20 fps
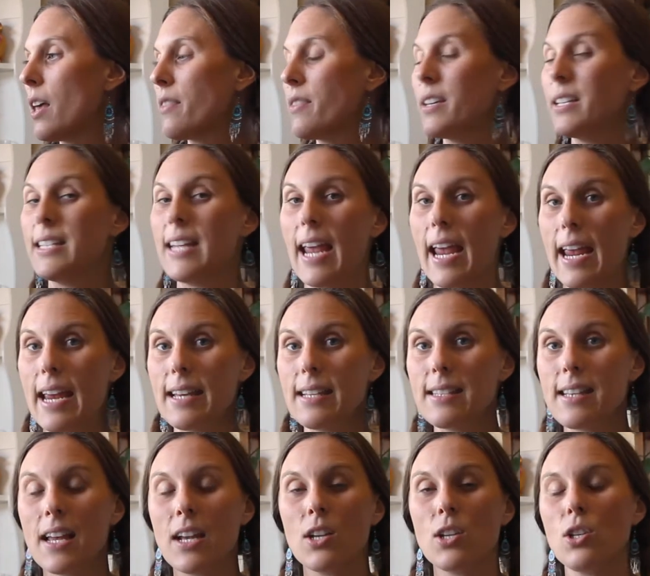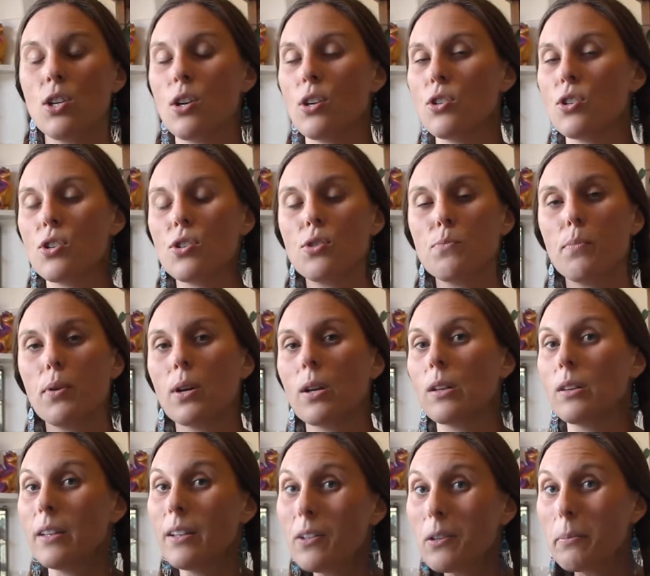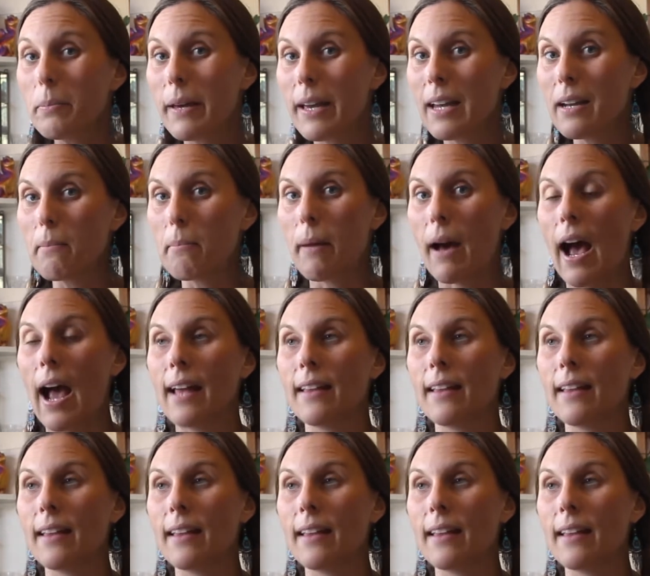the taste, then you can just put a little bit, but I